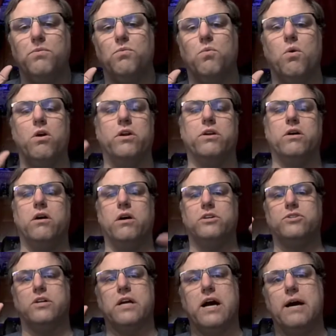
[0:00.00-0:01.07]
war
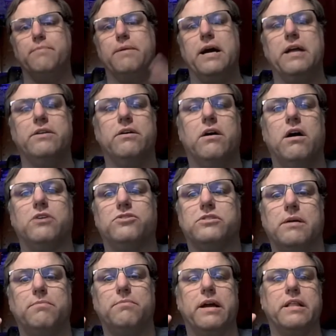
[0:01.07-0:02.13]
dogs or combat dogs,
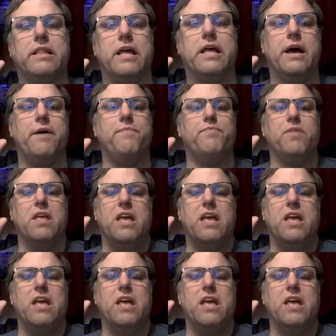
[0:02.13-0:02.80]
something like that.